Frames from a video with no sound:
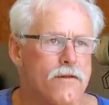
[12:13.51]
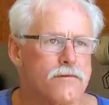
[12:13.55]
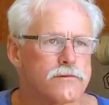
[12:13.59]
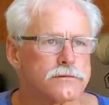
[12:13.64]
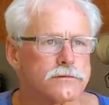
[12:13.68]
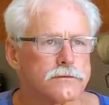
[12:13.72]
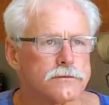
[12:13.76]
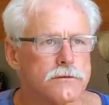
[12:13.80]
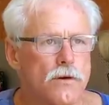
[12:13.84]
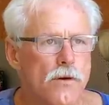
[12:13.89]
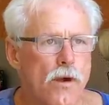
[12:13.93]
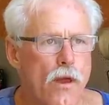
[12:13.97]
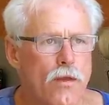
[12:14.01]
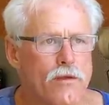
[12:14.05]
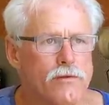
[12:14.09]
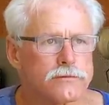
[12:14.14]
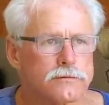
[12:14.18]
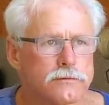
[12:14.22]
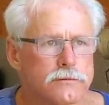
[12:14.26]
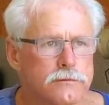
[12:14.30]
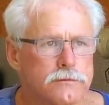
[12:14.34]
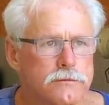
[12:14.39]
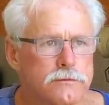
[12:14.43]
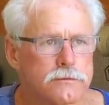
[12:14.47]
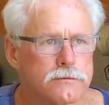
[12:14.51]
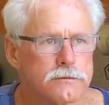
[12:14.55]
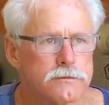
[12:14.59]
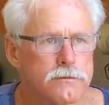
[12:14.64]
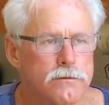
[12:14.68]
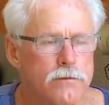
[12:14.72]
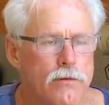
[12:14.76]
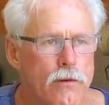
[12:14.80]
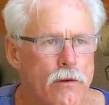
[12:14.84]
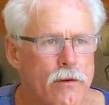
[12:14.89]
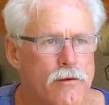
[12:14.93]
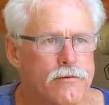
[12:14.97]
to support what Scotty's
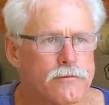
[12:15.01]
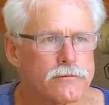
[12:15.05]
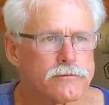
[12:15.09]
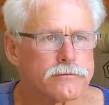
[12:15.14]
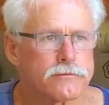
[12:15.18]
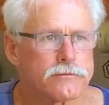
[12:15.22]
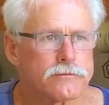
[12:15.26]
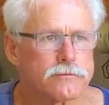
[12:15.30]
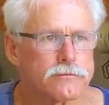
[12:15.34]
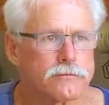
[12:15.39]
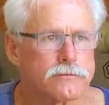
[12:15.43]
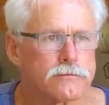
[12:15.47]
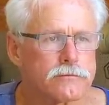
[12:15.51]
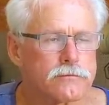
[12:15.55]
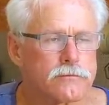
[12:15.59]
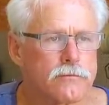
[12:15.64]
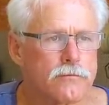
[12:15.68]
saying. Um,